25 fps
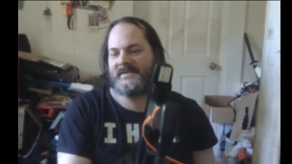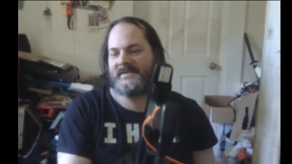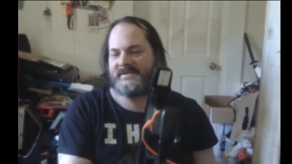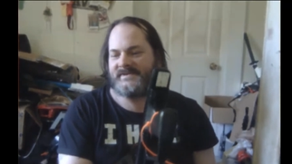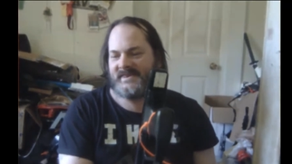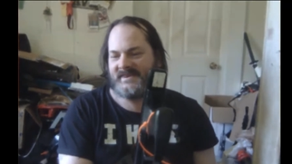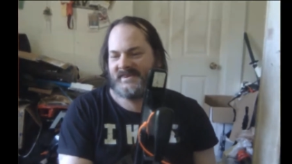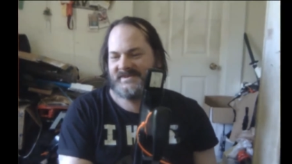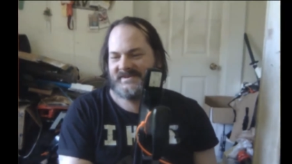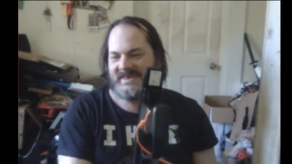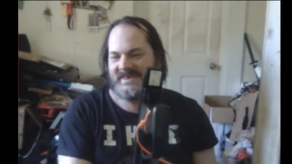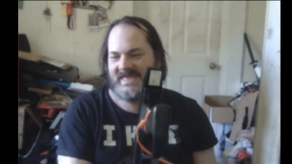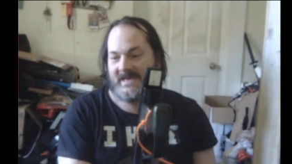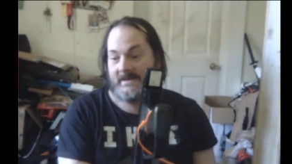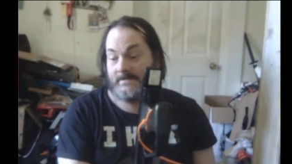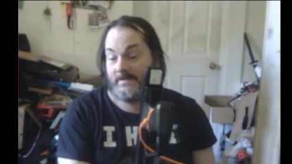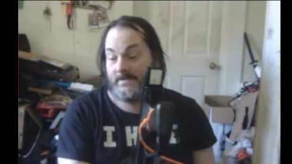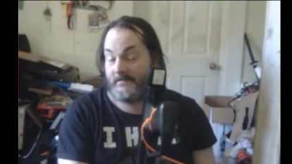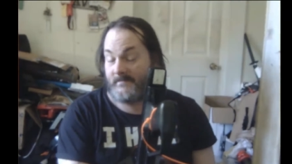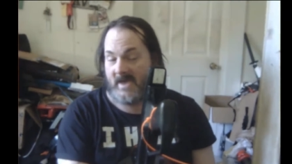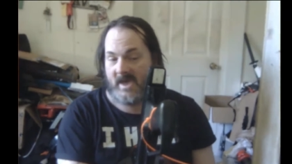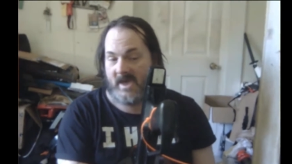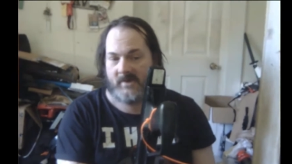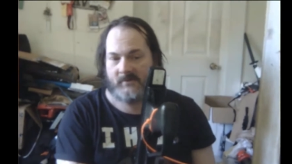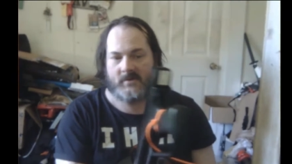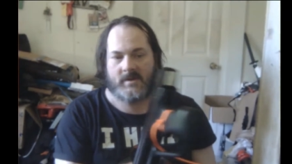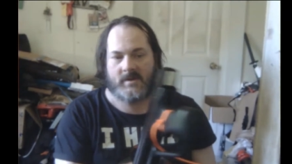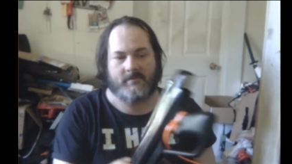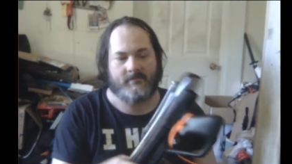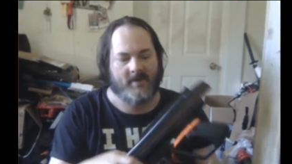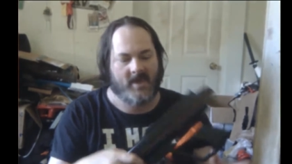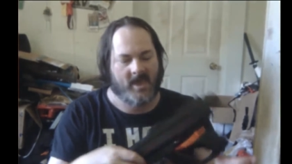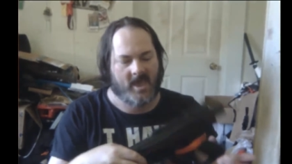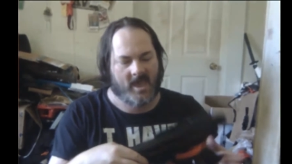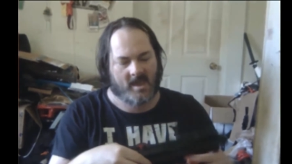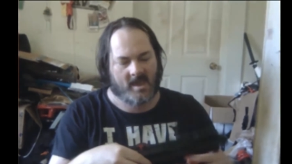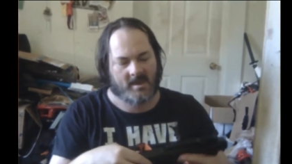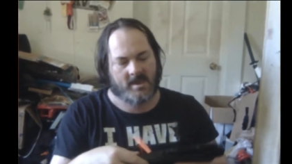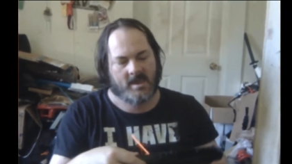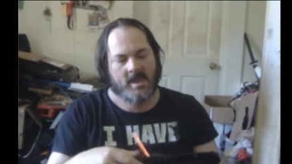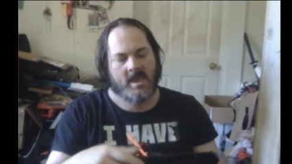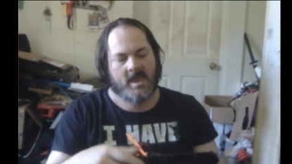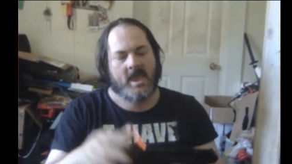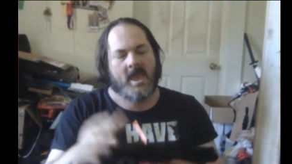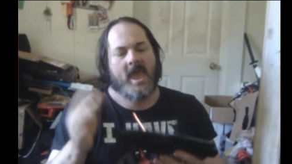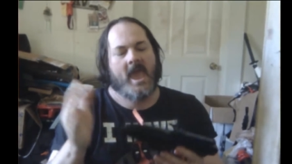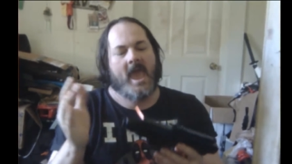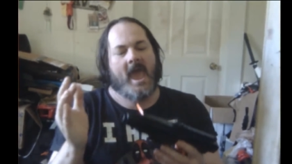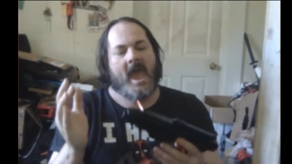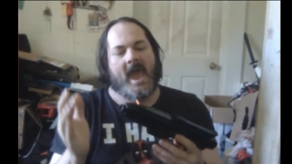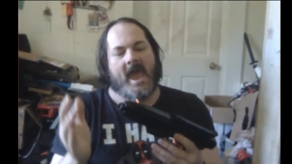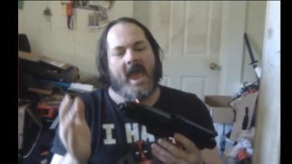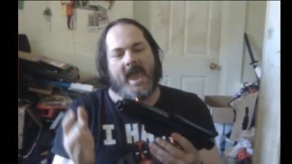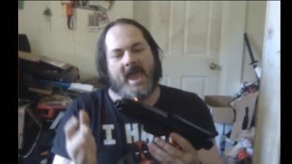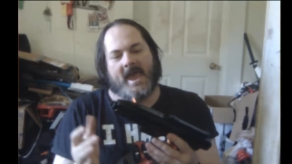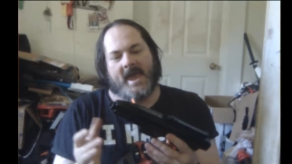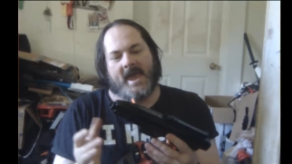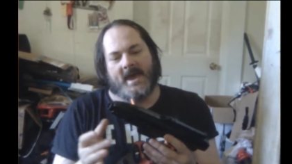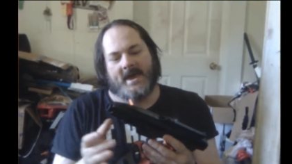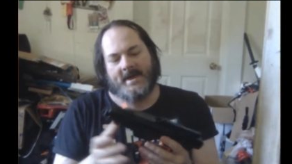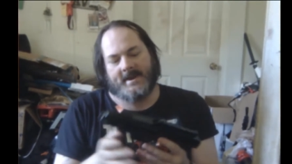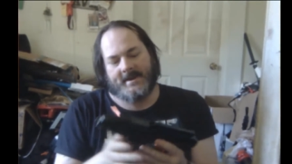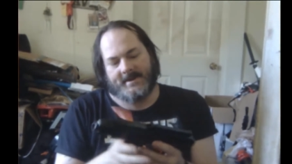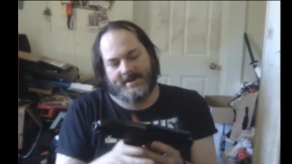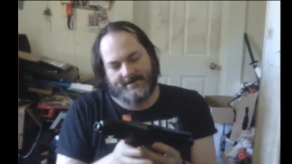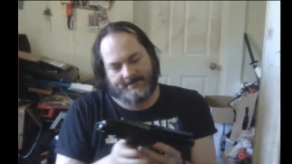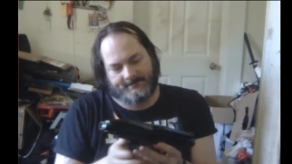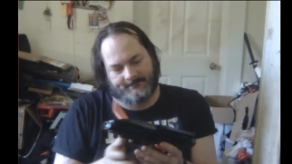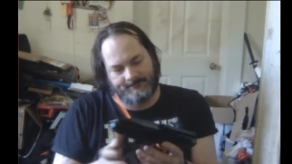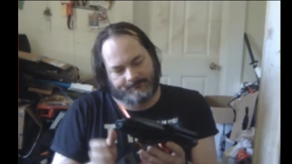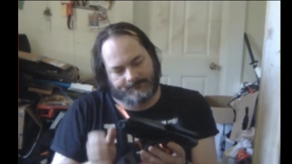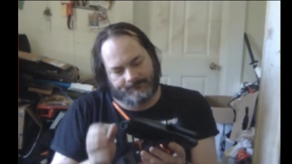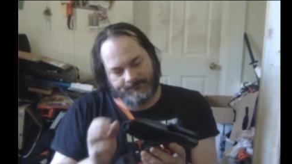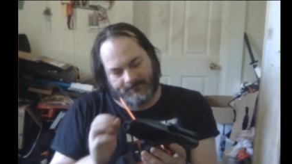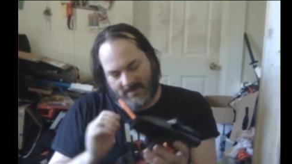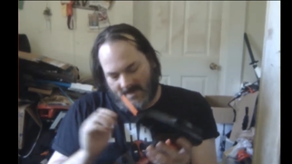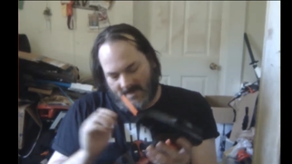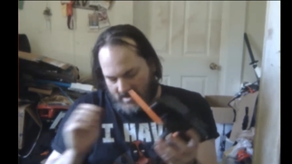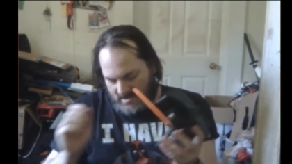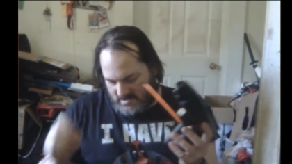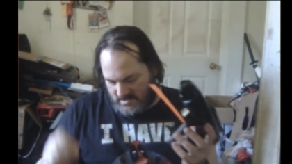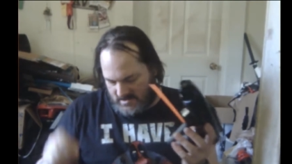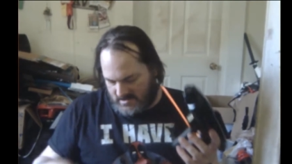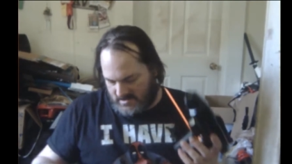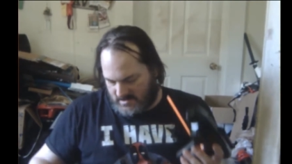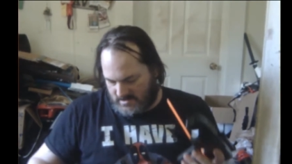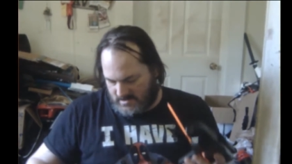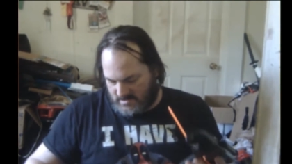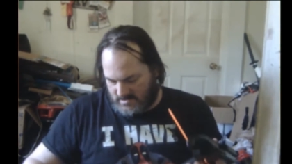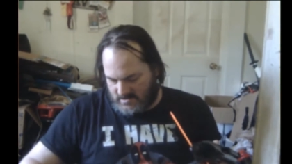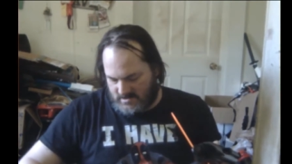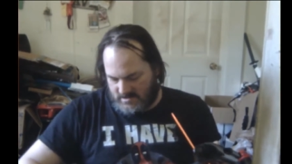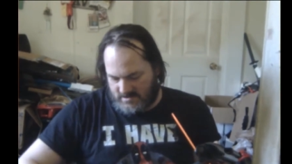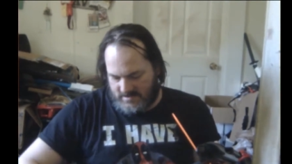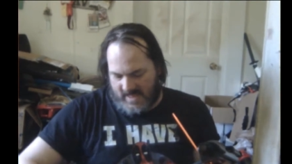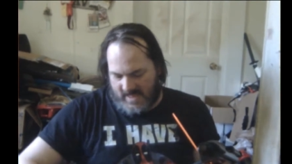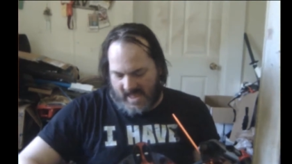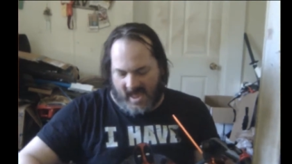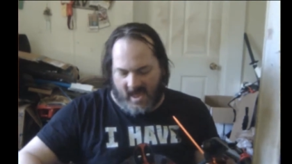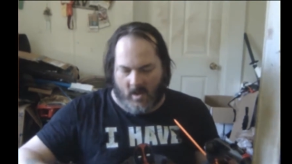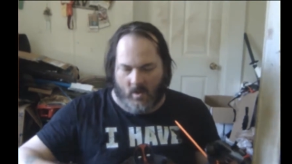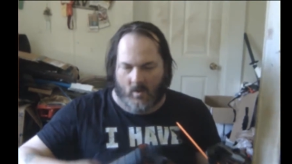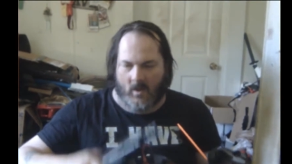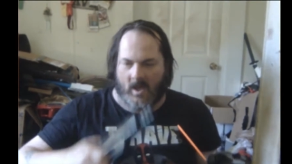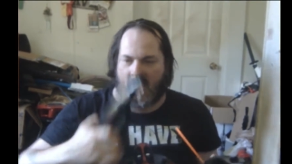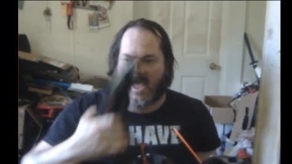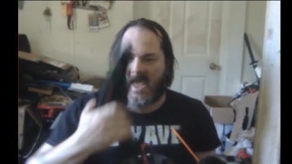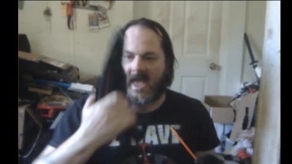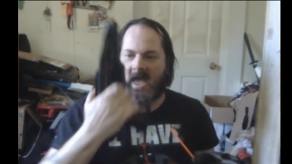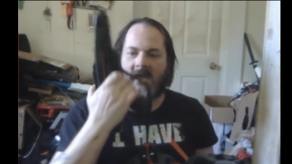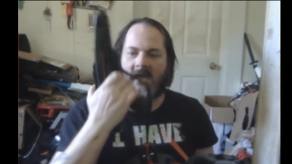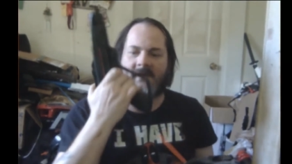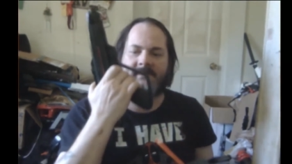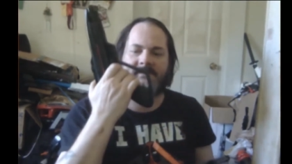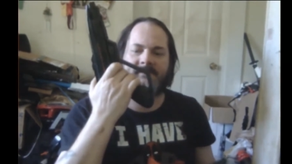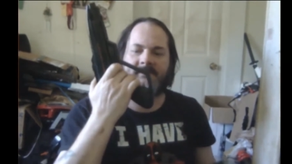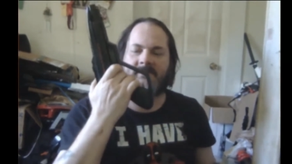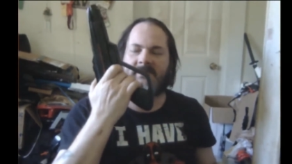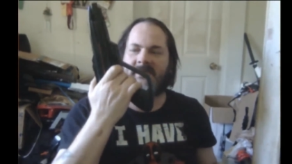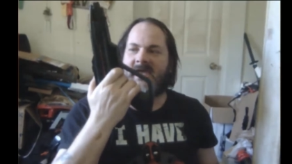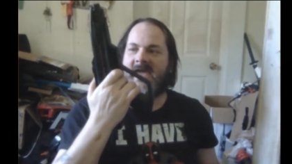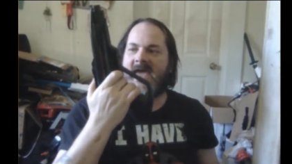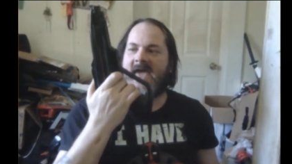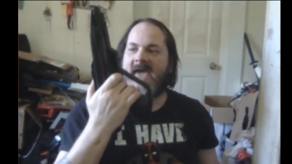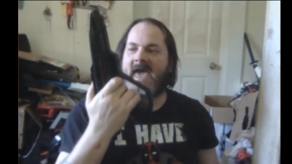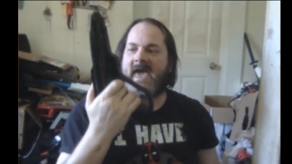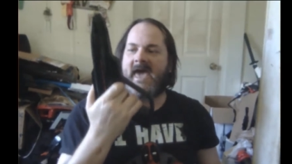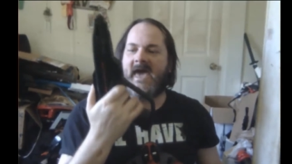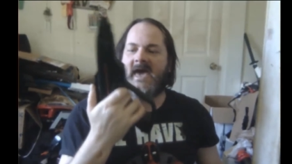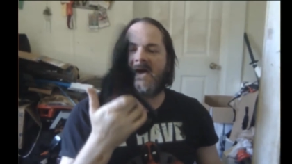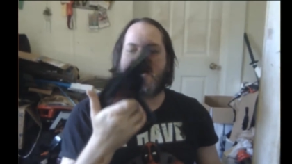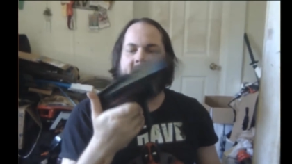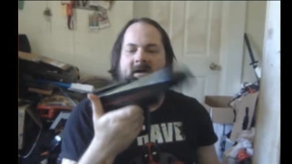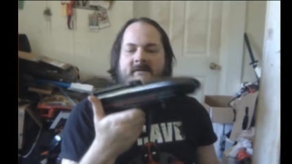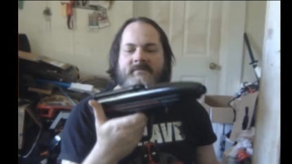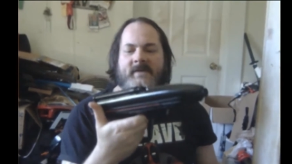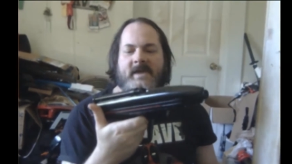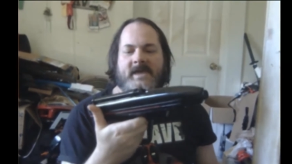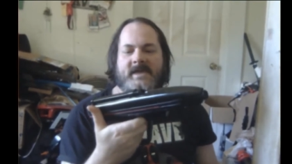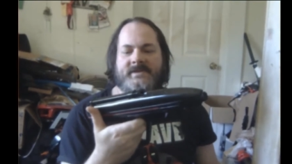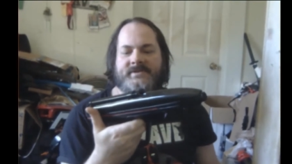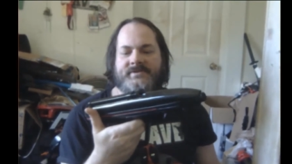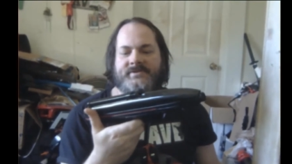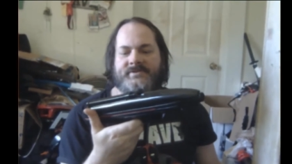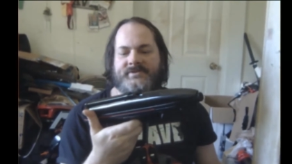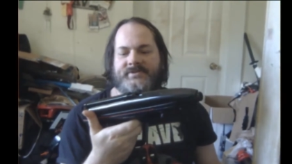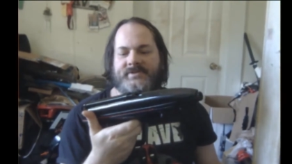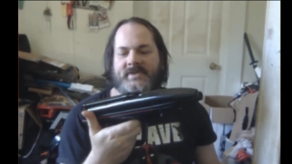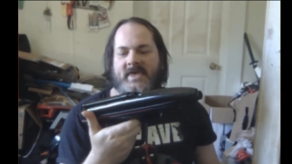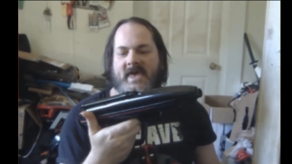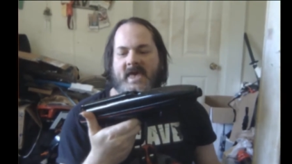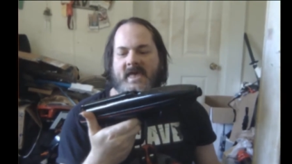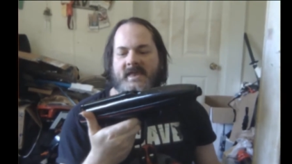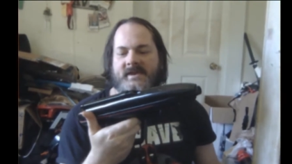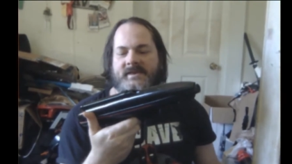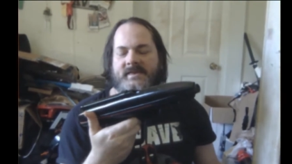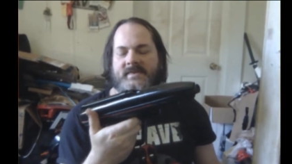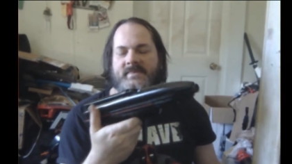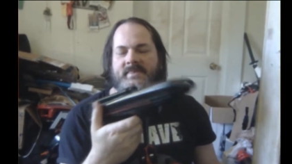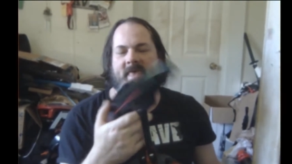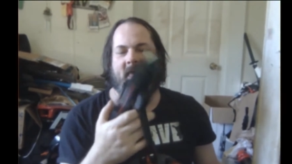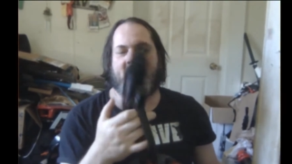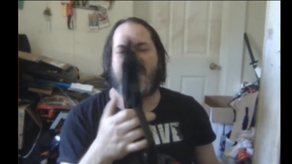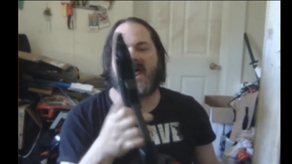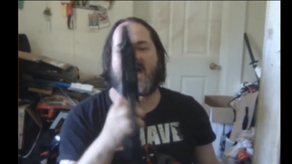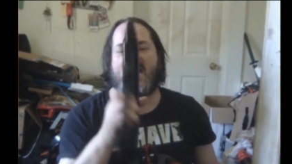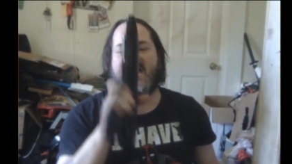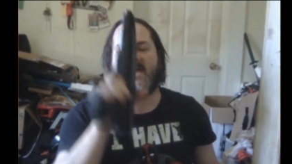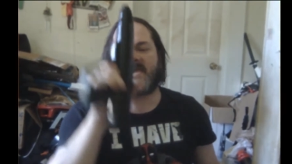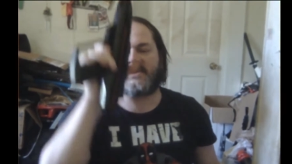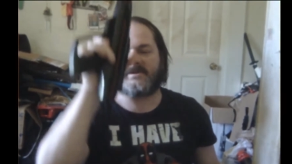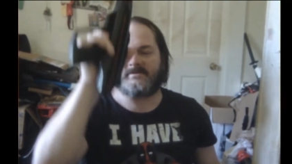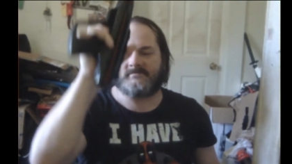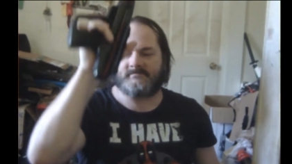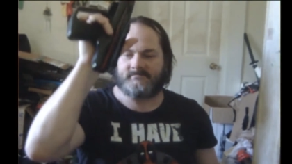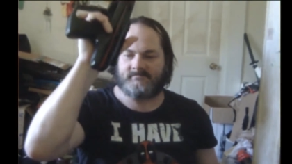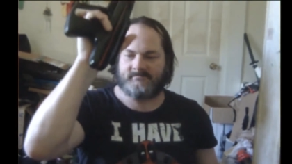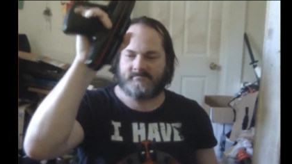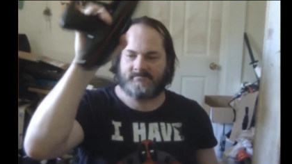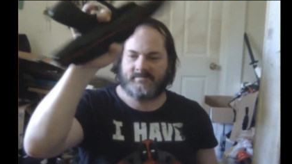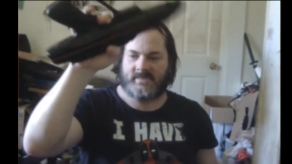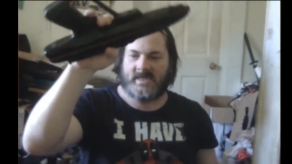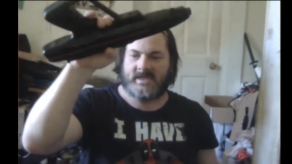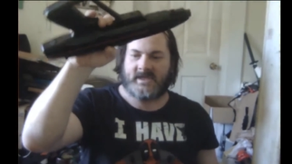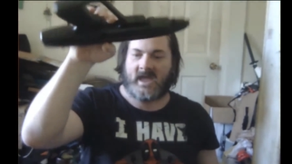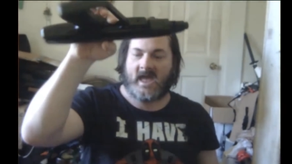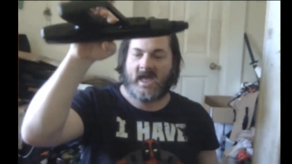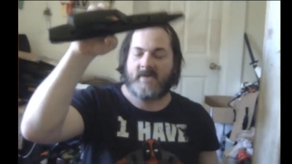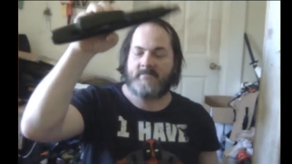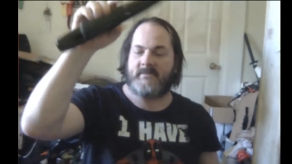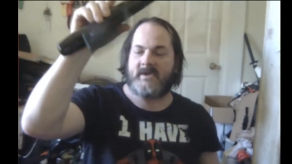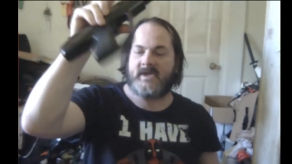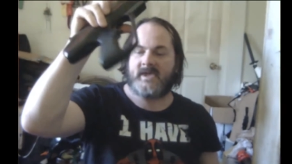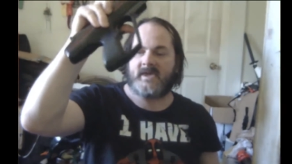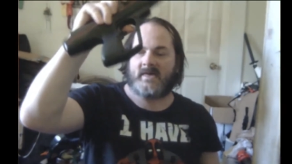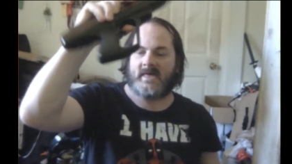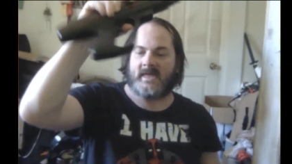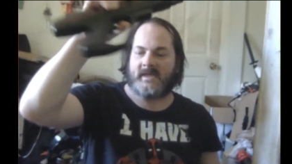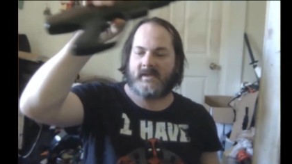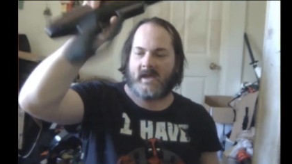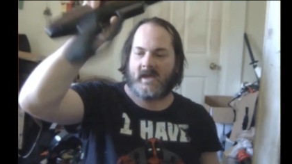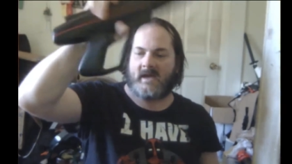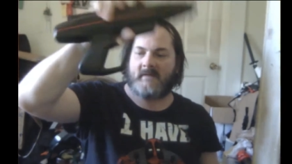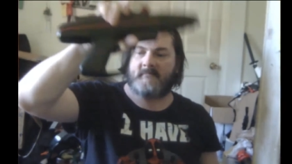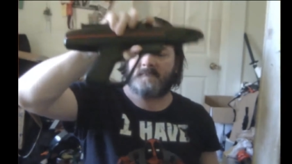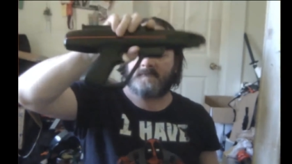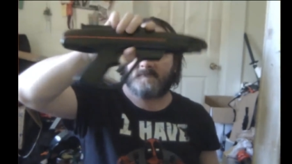didn't have the battery back, and now I actually have a set that I can like. I'm